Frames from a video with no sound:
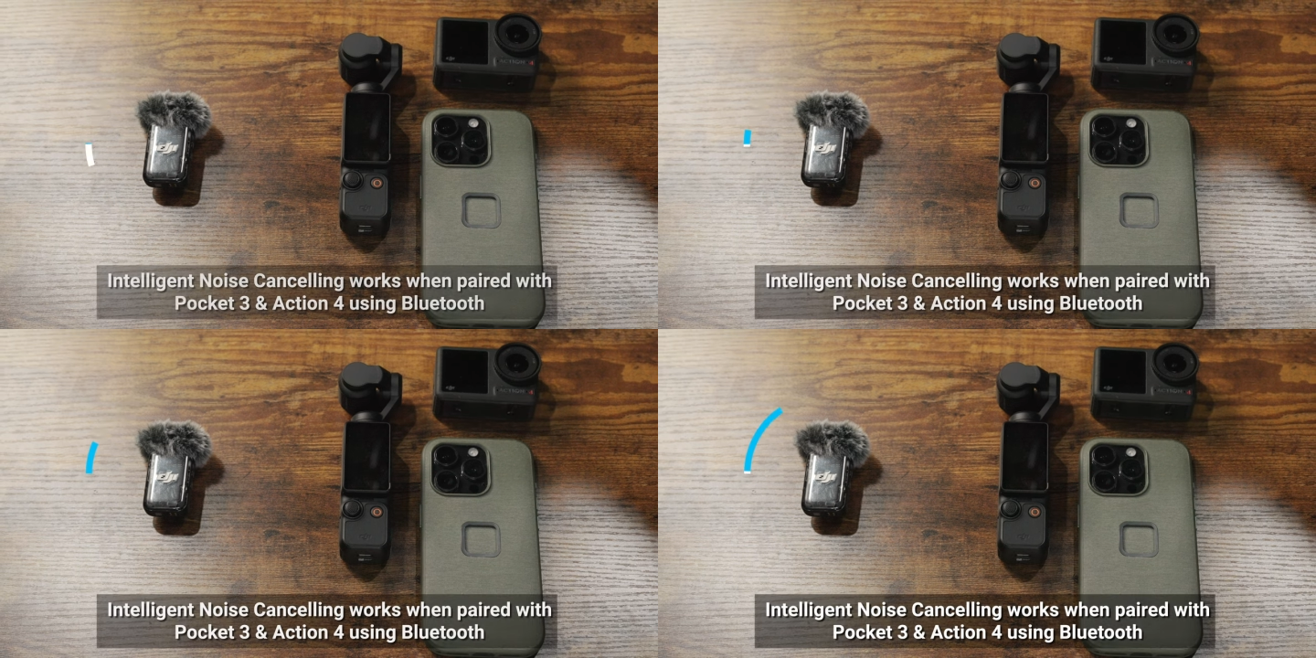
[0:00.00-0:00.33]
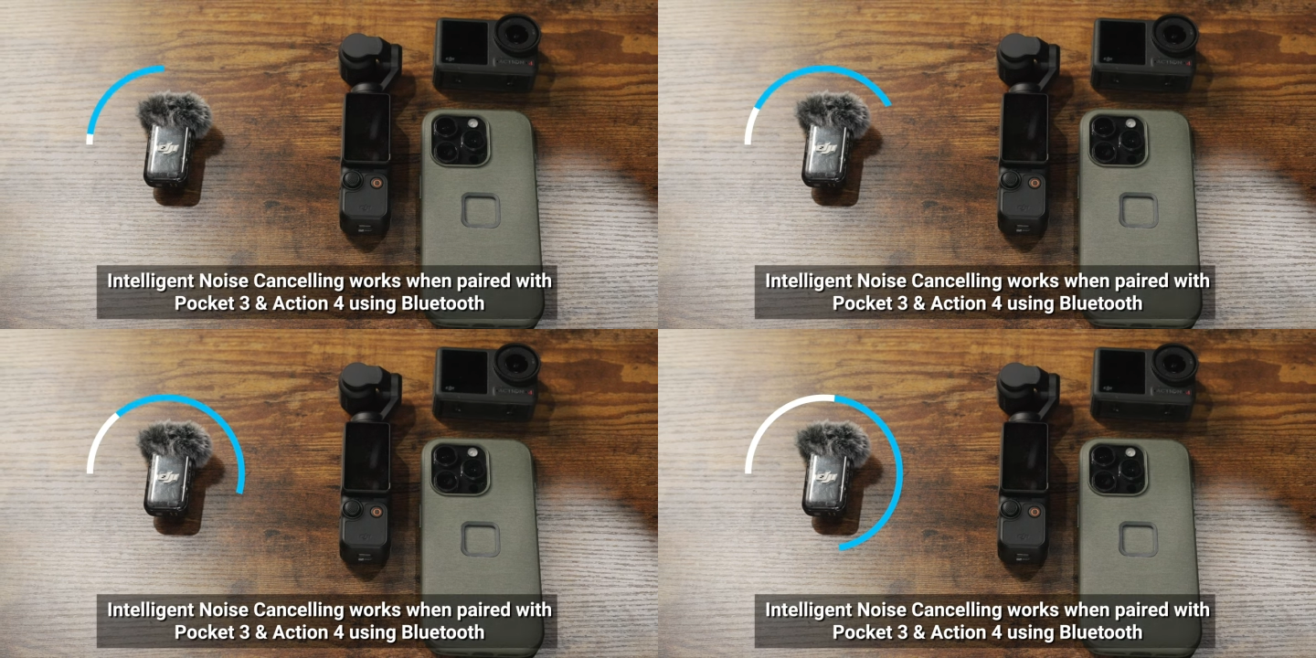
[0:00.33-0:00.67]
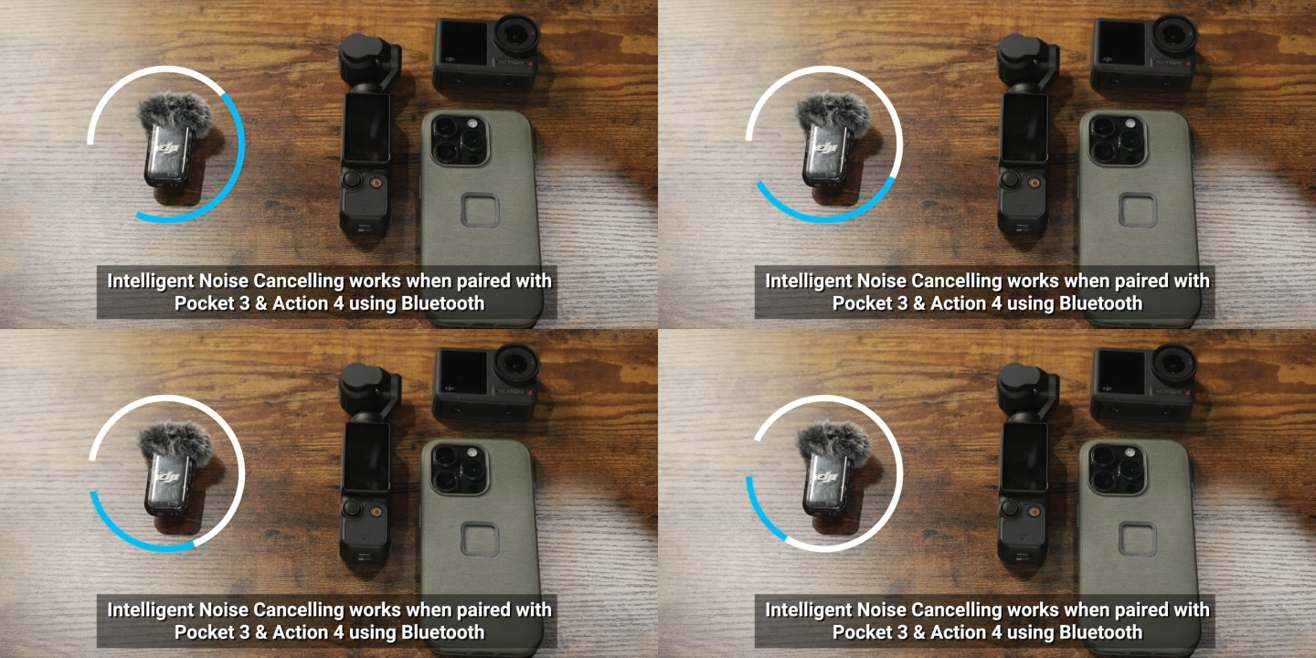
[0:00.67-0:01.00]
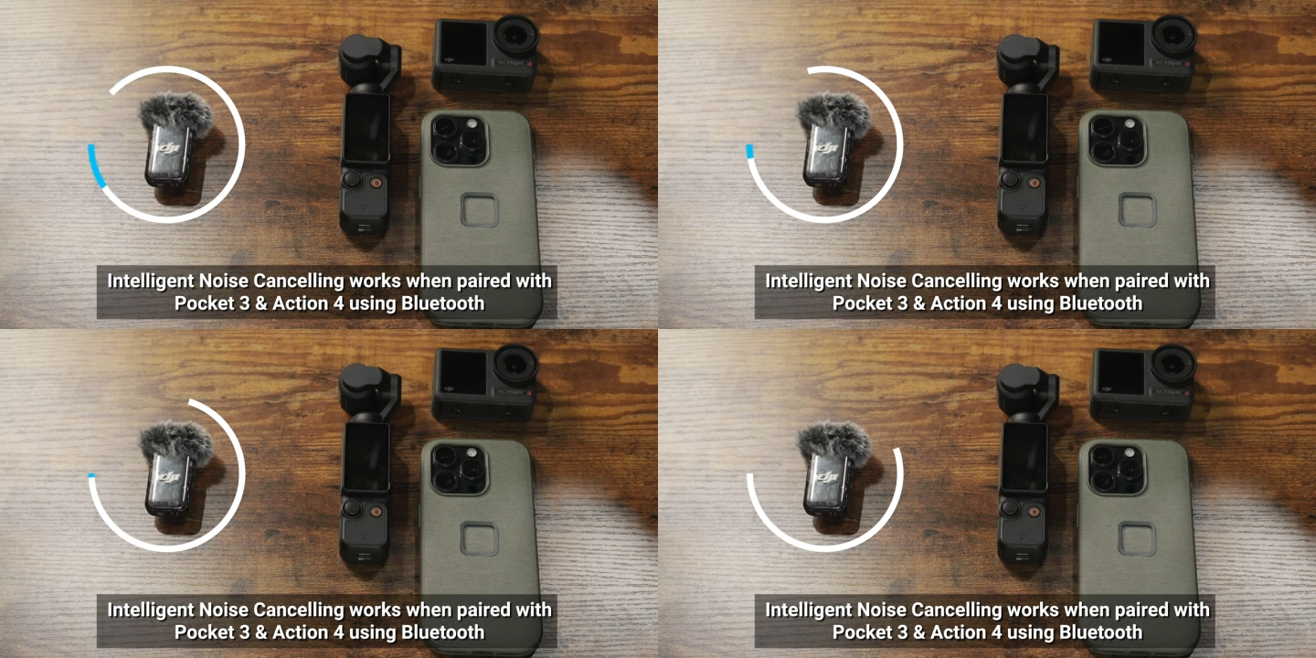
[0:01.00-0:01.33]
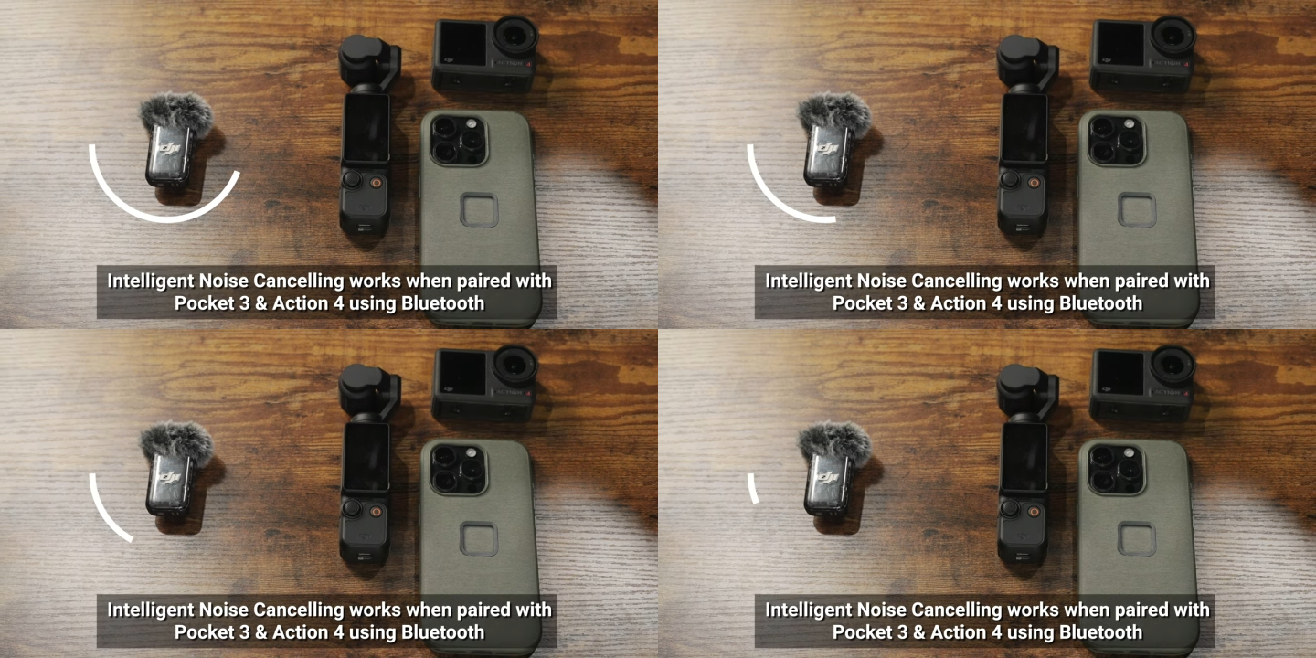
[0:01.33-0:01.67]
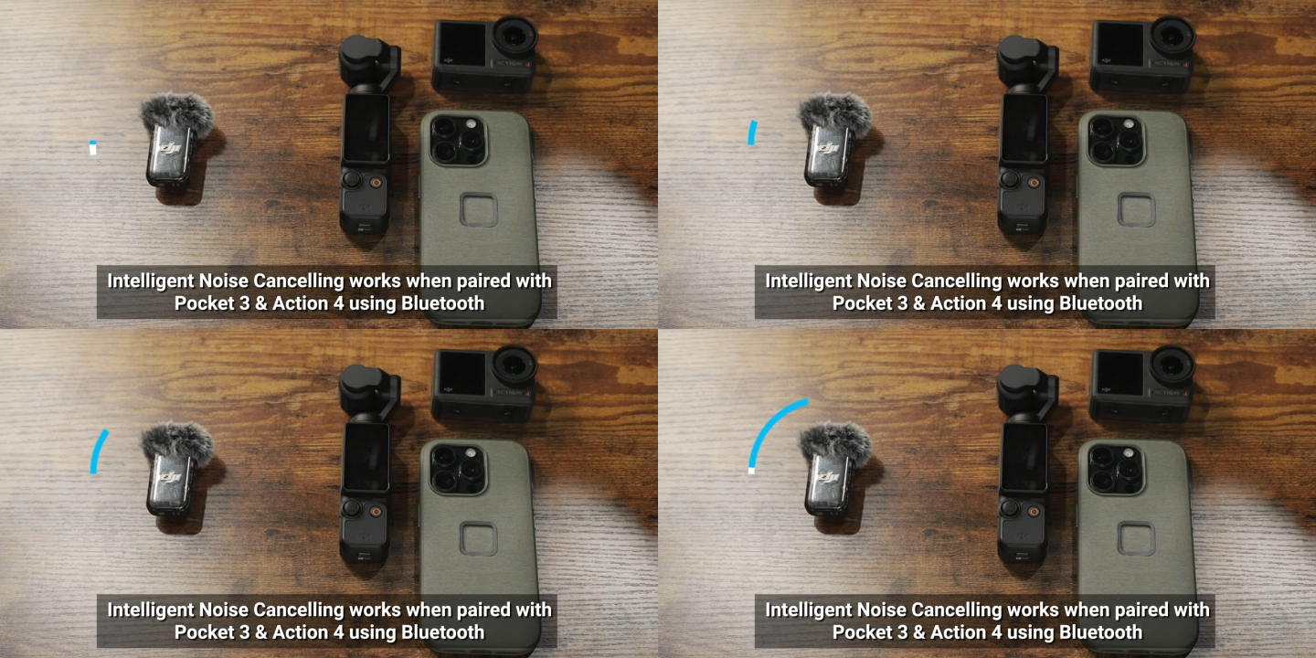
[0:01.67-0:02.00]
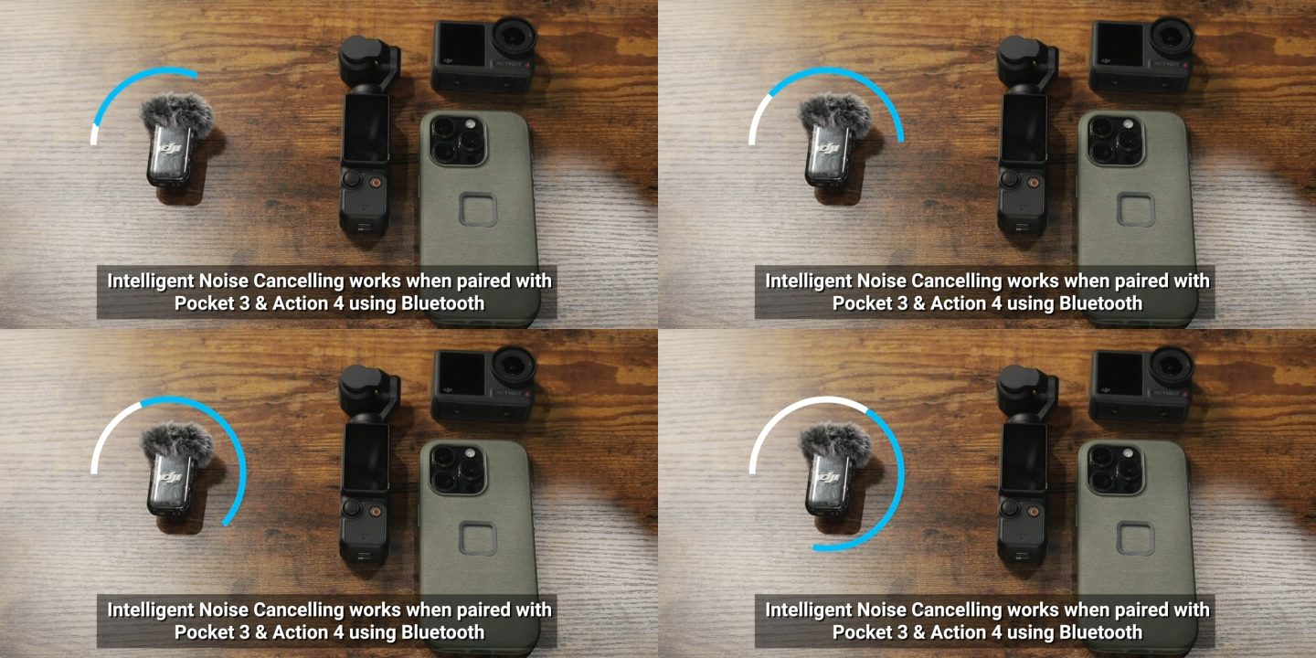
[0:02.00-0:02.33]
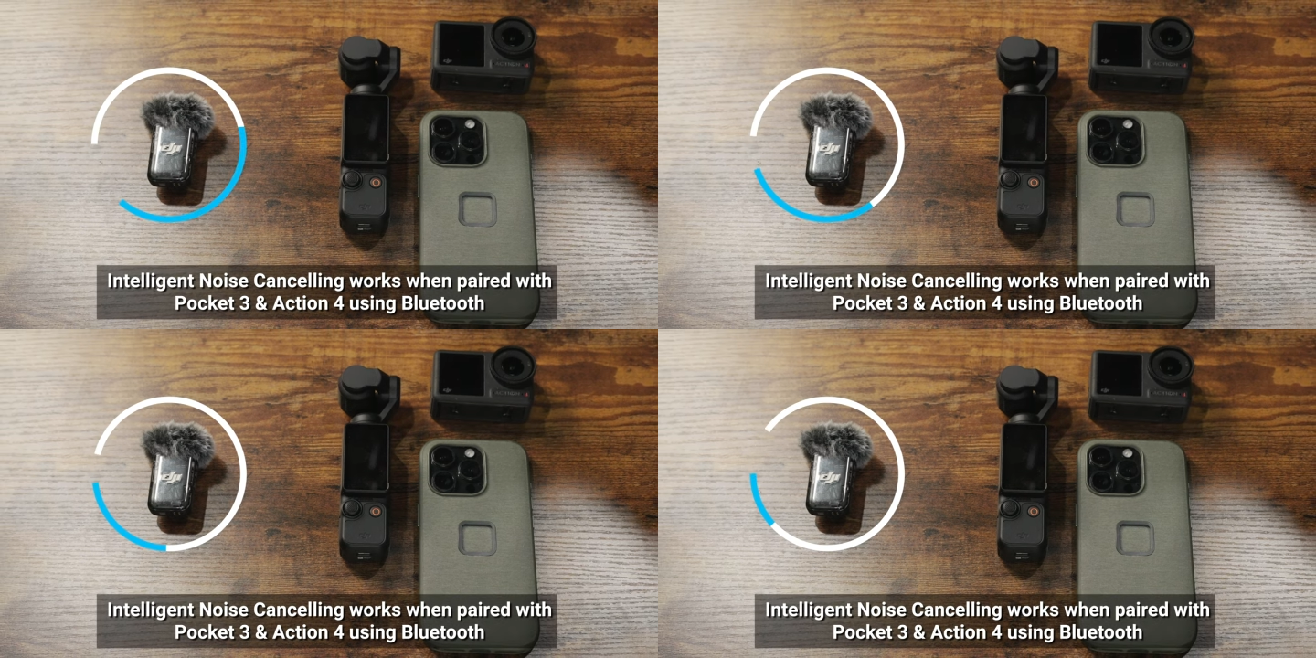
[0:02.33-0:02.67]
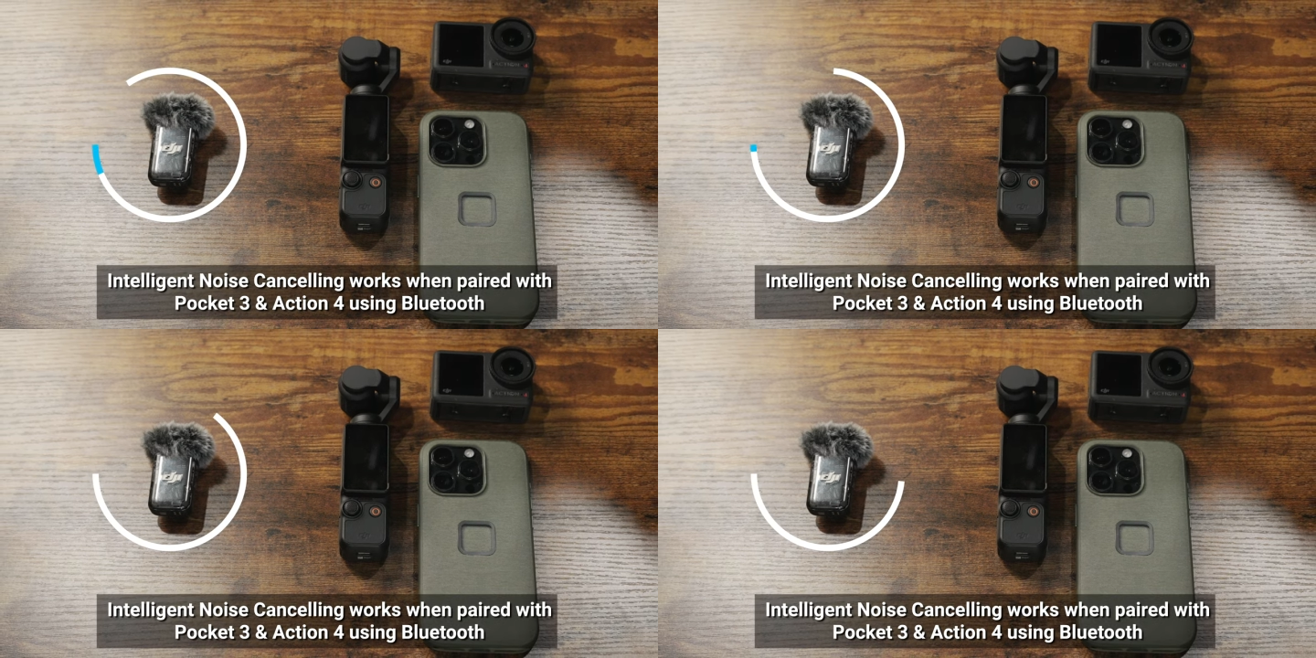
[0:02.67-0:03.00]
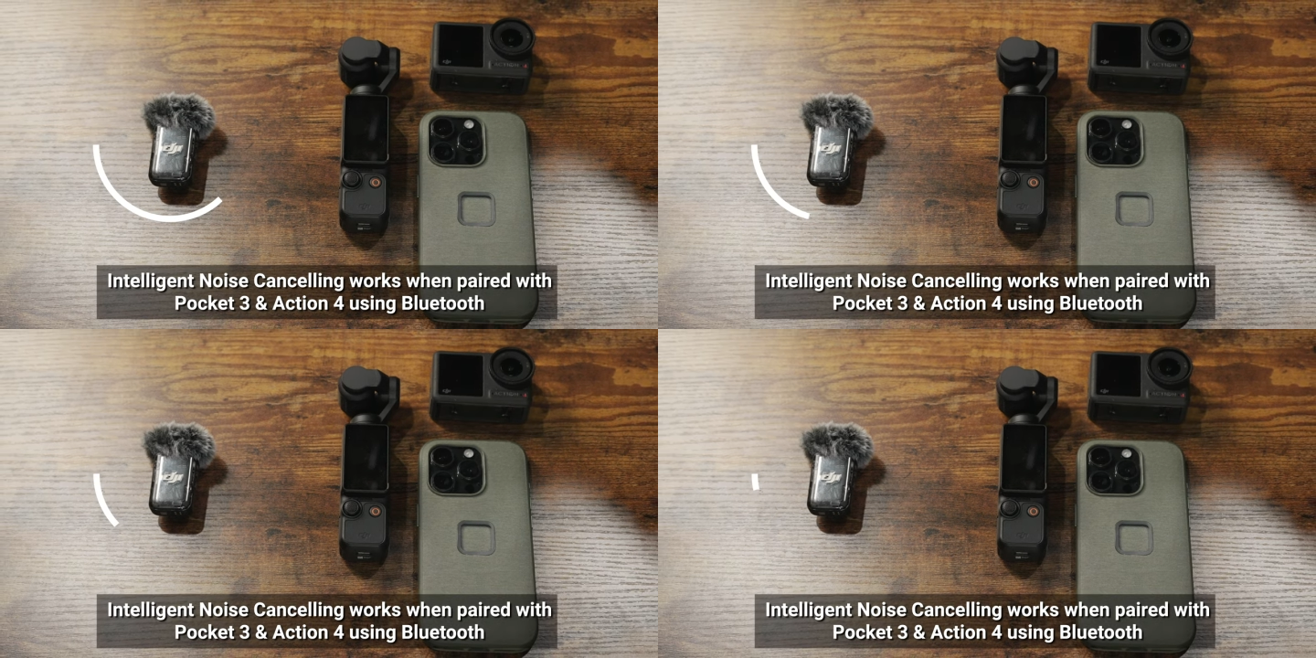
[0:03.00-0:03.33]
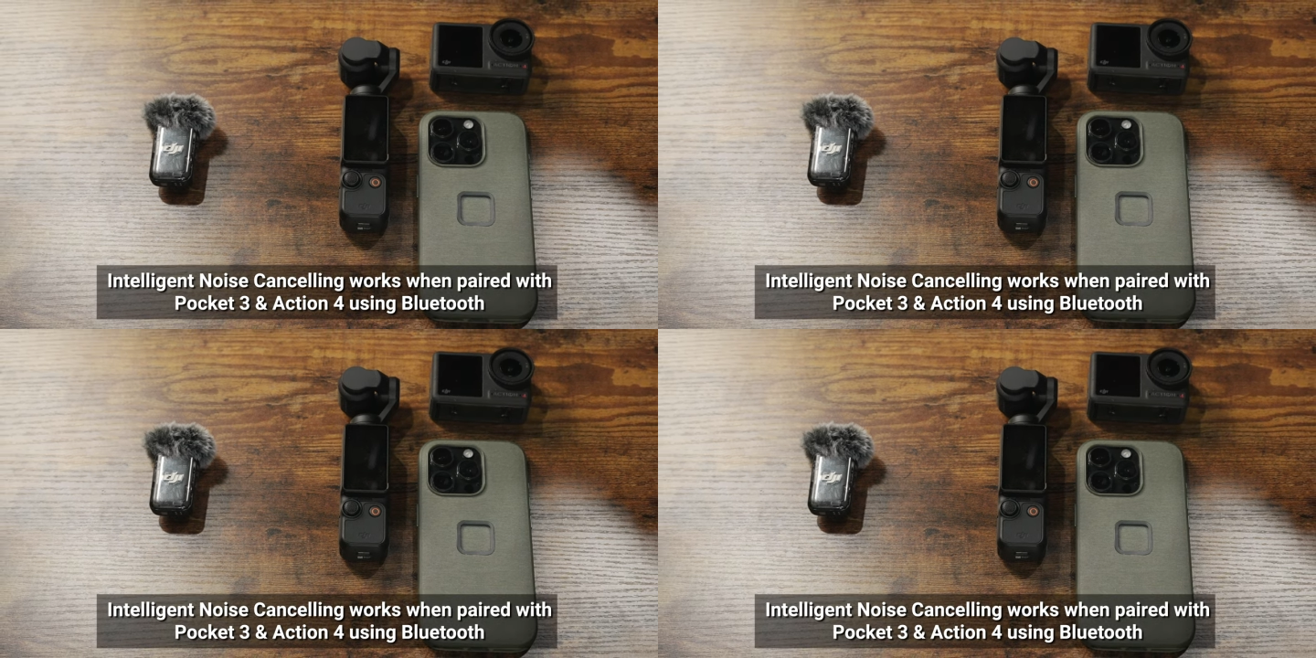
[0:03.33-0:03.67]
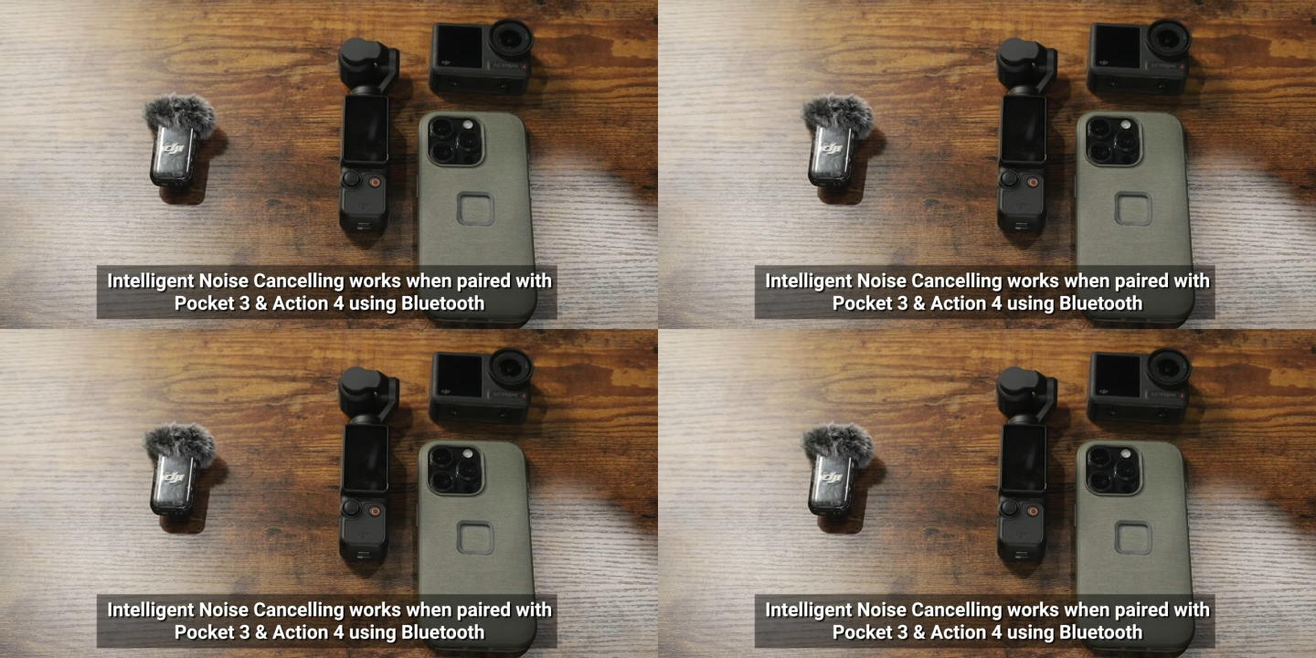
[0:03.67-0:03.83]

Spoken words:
(no speaker visible)